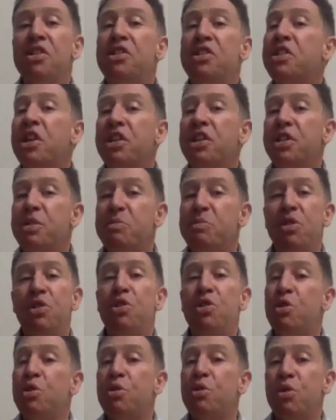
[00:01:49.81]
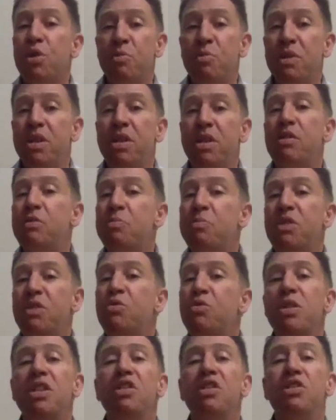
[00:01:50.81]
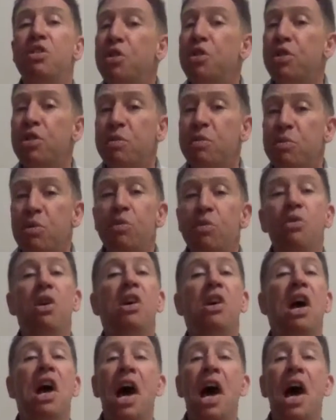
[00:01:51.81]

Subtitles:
starting to mature and be really usable